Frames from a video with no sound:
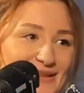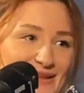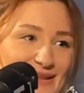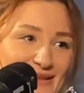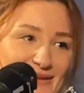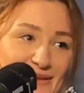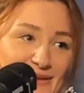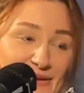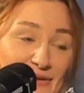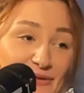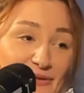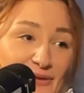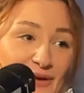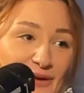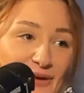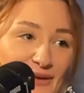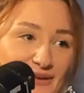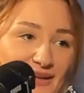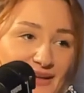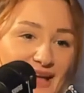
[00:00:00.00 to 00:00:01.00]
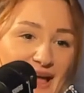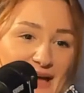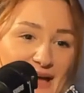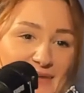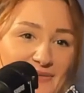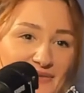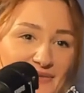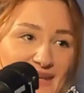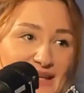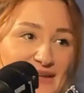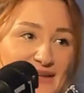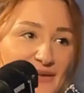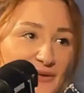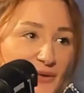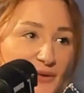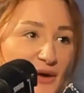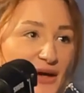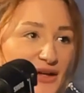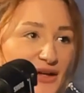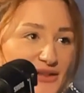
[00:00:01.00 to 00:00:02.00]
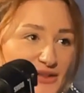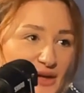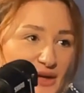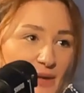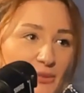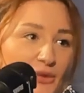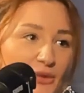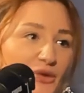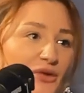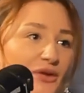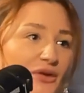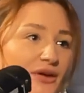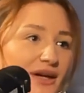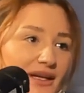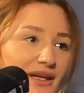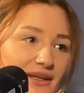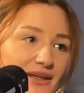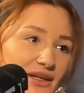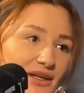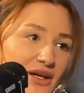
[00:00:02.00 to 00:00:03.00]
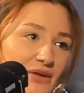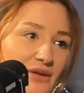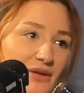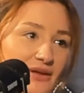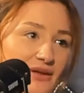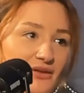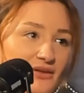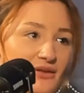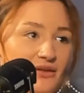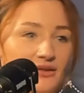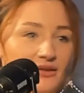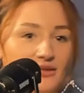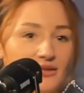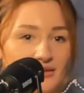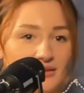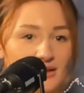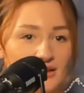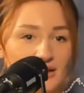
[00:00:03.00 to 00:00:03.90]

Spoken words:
you've got in your workshop or you know in your